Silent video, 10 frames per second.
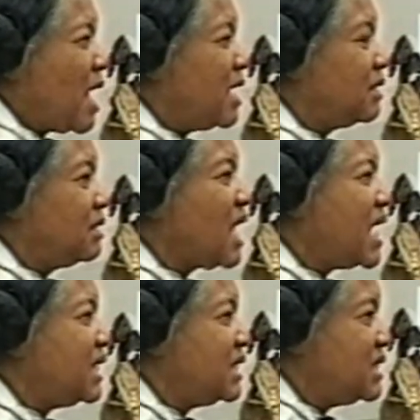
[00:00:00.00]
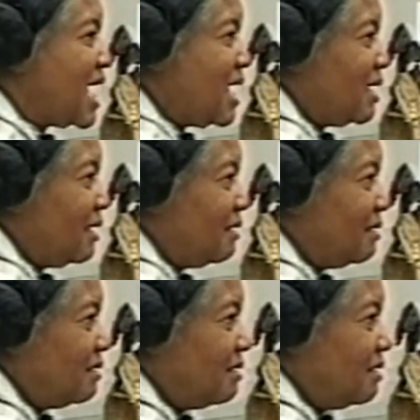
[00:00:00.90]
like night and day.
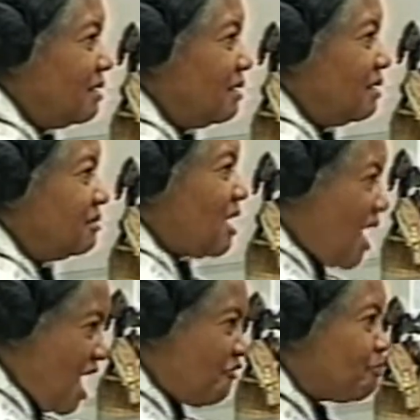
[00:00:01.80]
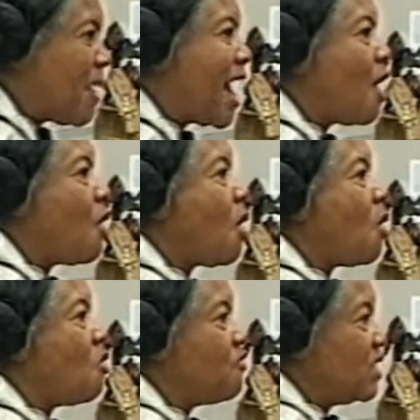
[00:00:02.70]
To have power
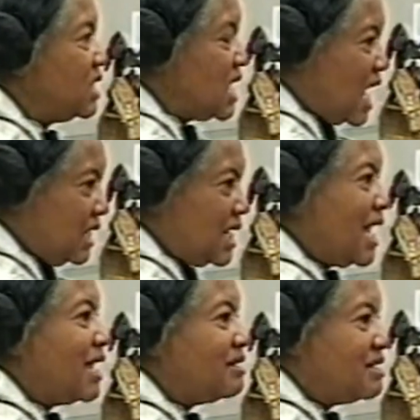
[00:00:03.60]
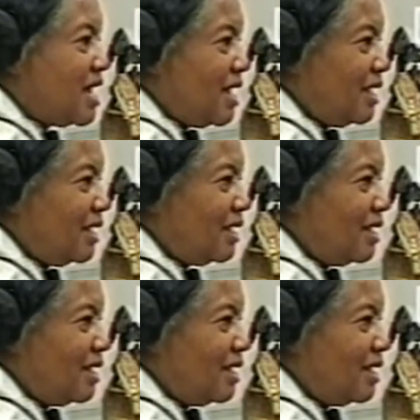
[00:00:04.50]
over night and day.